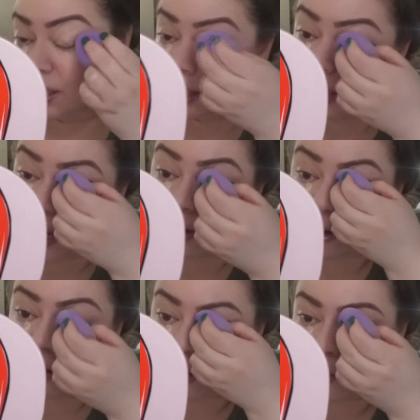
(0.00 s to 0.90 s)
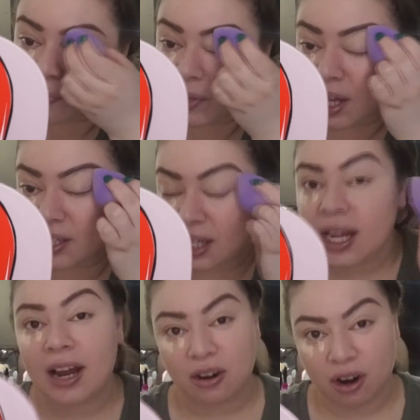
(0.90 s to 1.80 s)
a lighter
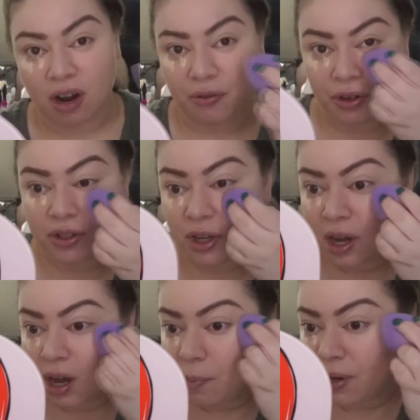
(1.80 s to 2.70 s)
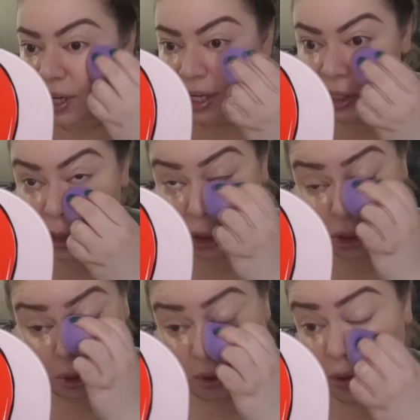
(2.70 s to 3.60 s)
coverage, but it's
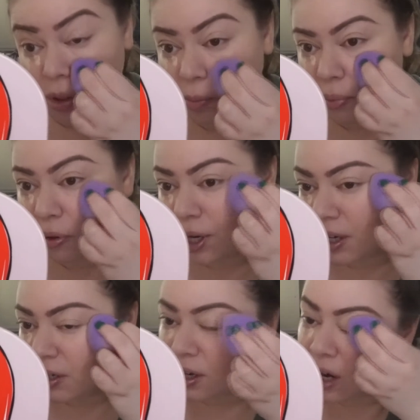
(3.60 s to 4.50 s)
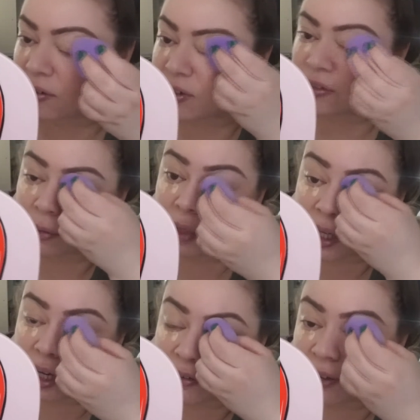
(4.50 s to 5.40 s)
still pretty good coverage for
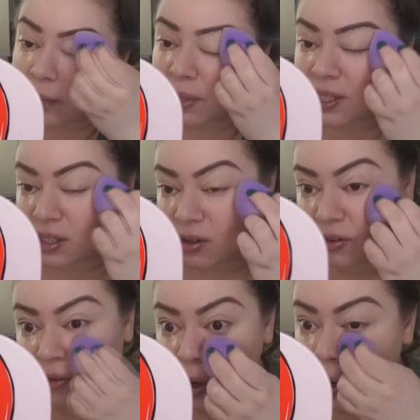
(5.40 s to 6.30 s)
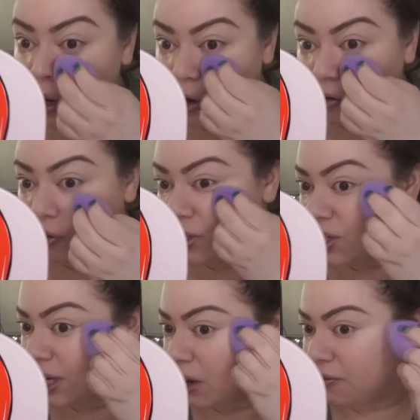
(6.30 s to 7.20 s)
me, and I find myself
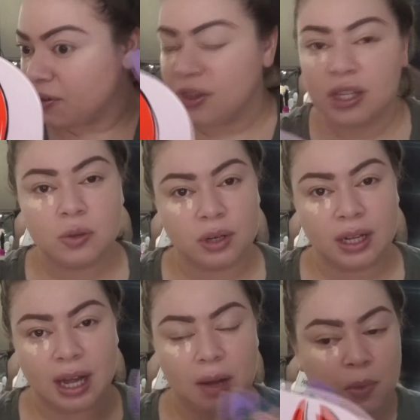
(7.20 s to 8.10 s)
reaching out for this one a lot